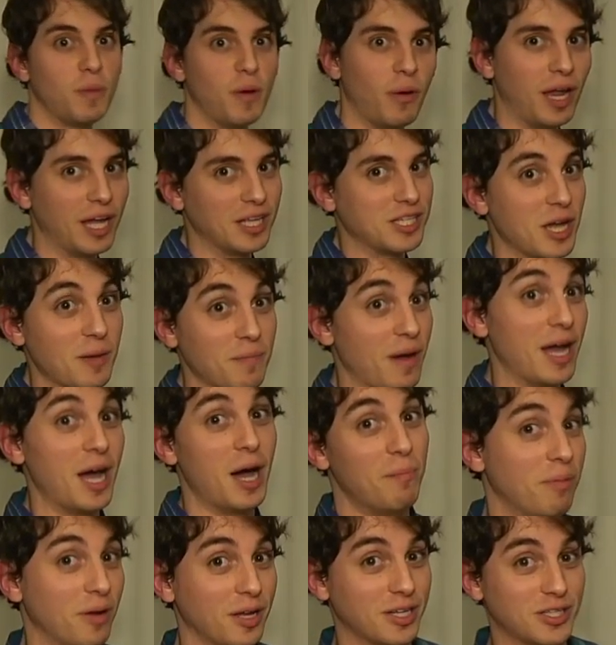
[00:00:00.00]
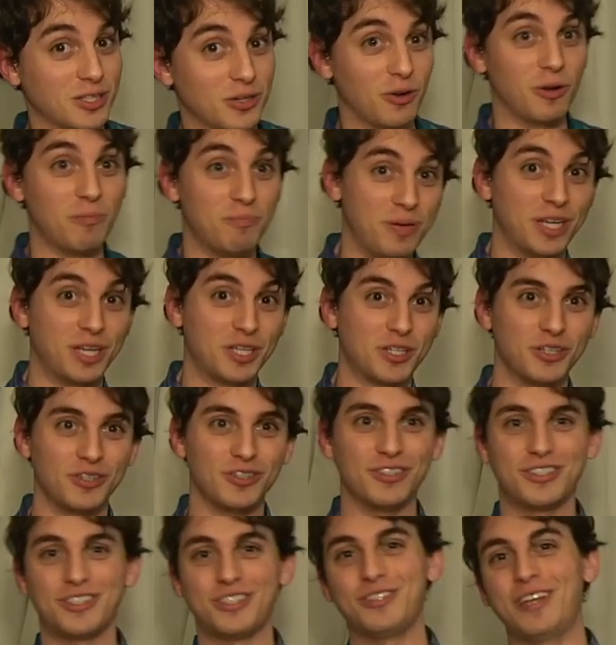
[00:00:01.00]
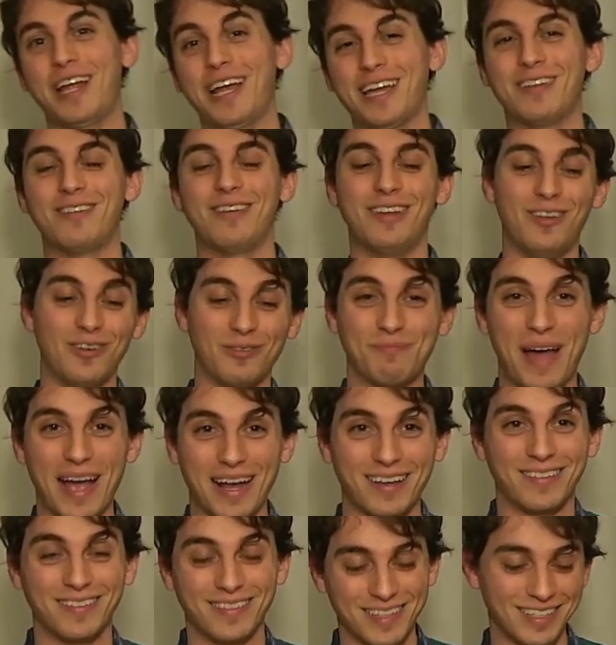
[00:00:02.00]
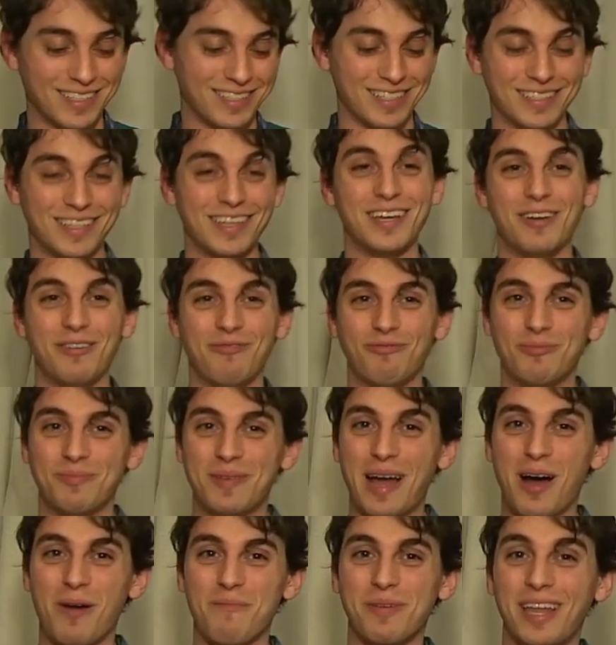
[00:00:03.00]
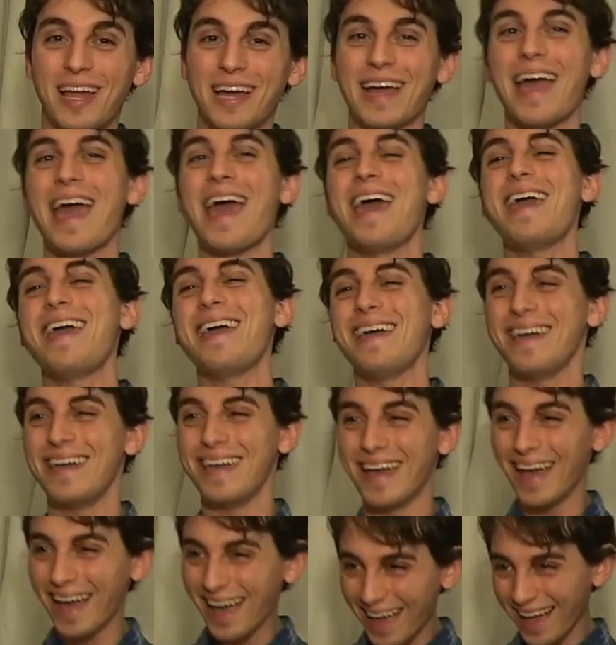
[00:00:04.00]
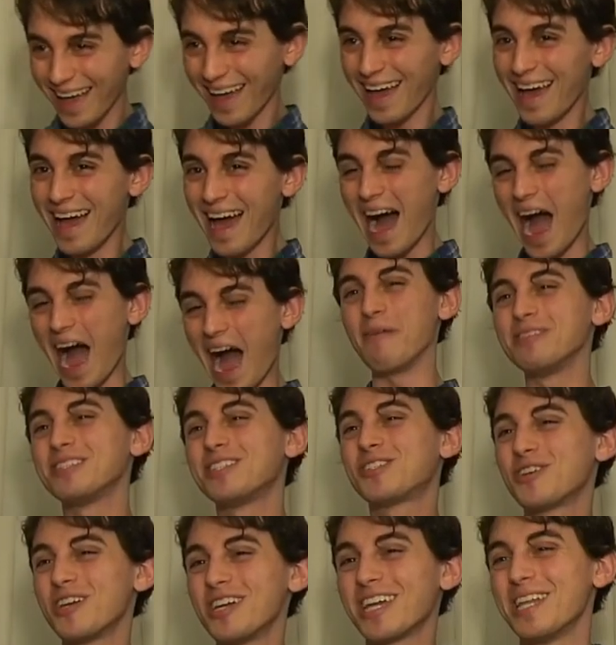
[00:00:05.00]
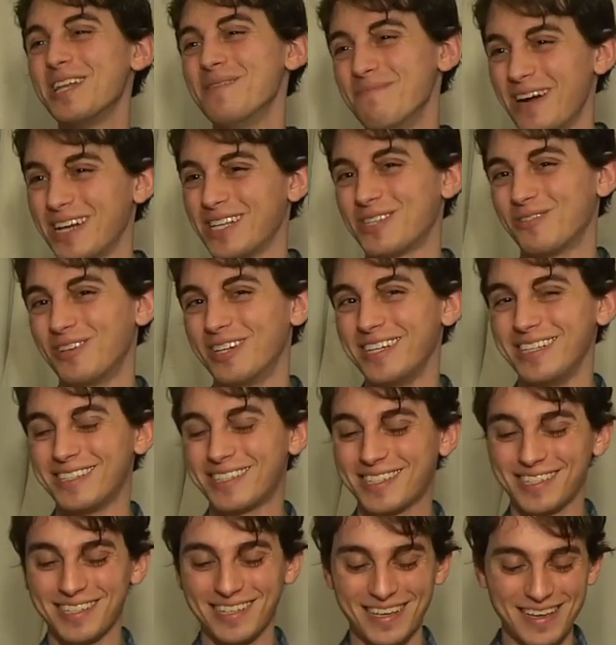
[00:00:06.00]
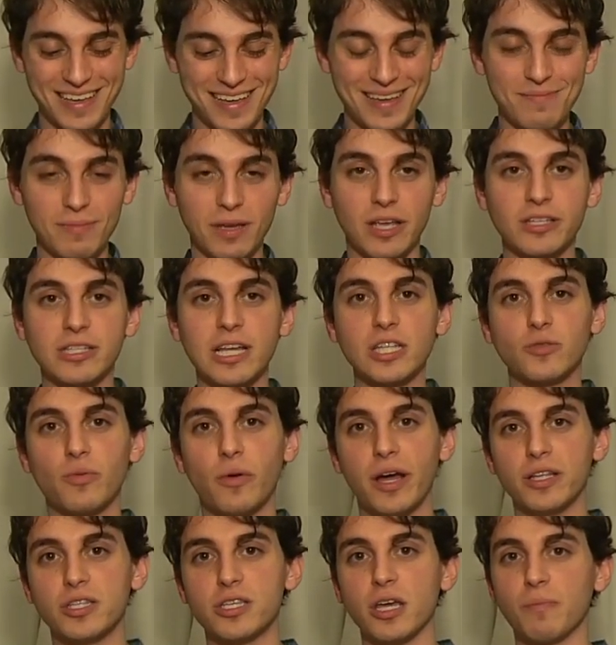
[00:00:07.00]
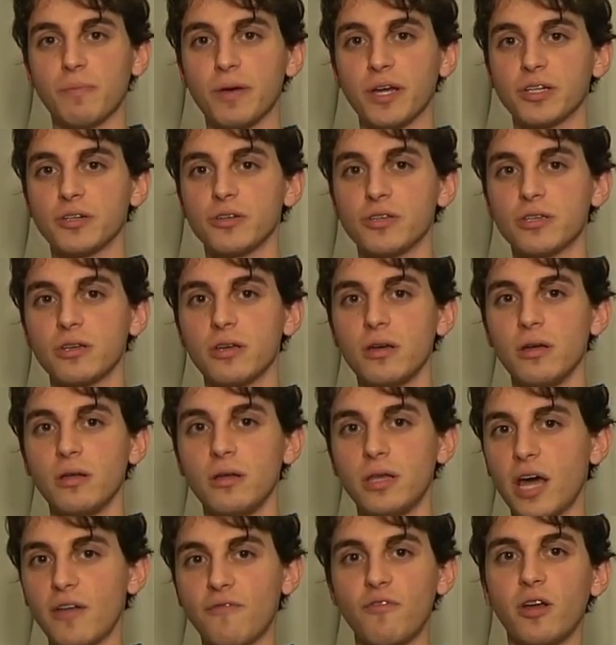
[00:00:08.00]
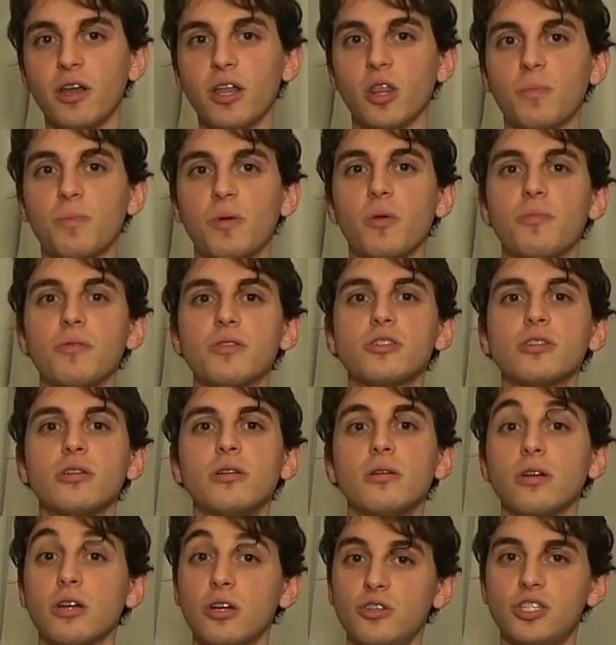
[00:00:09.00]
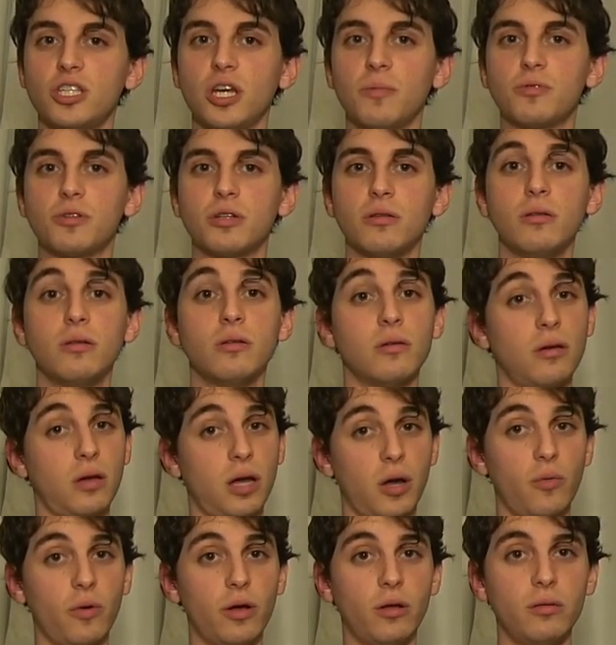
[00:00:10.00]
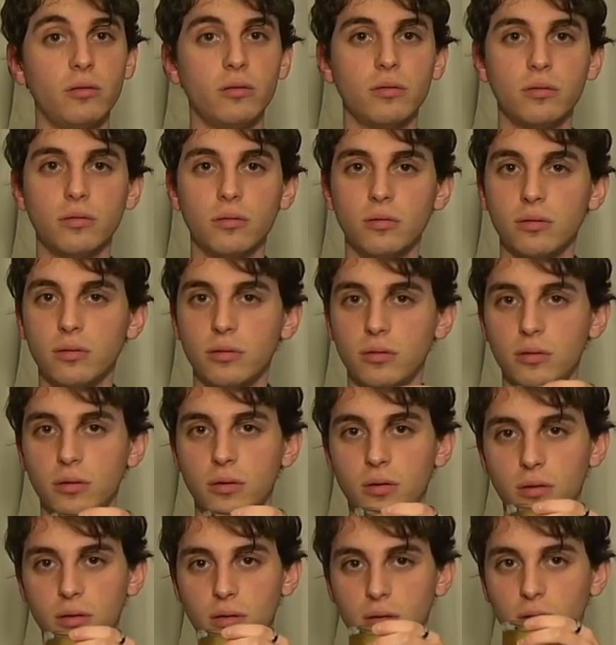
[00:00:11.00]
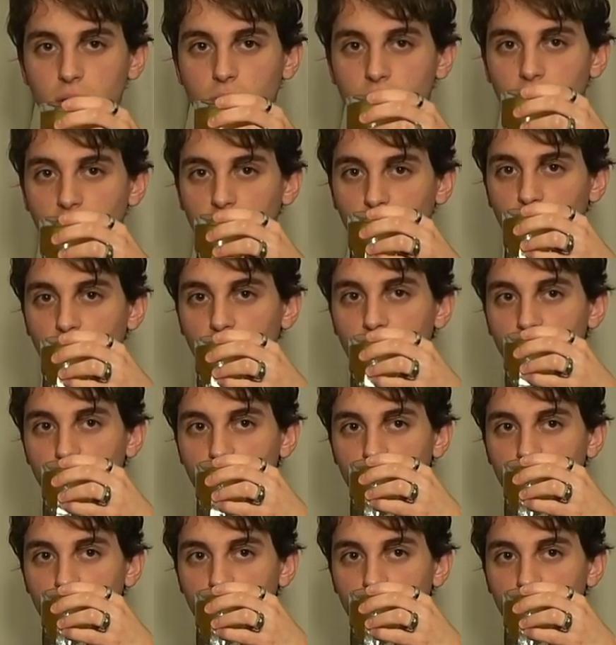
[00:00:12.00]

me while I take my obligatory pictures so I can look back on these a year from now and be like, hey, I was drinking in my 20s. Because that's why I take pictures. Not for any other purpose. Consumption. I will. I will.